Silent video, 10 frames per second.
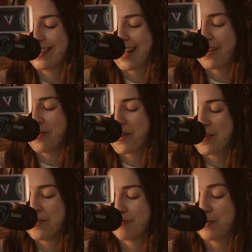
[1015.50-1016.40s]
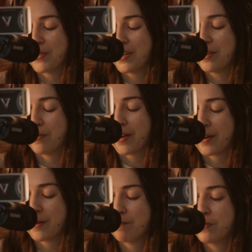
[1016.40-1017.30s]
thou art of beauty
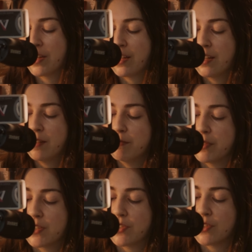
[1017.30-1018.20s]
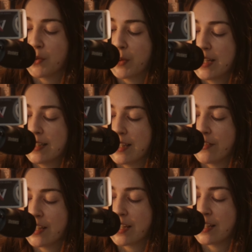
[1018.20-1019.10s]
rare, but Snow White
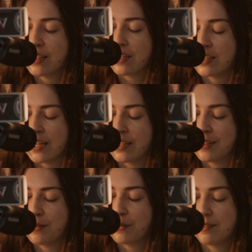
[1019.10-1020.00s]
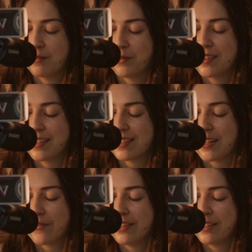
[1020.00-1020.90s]
living in the glen with the
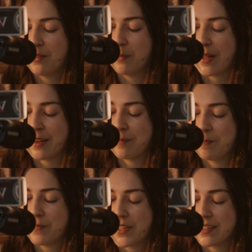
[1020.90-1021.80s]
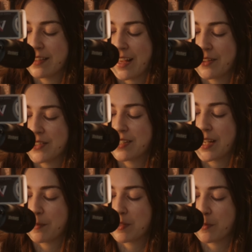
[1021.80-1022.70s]
7 little men is 1,000
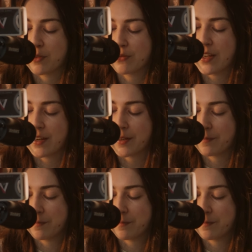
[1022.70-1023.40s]
times more fair."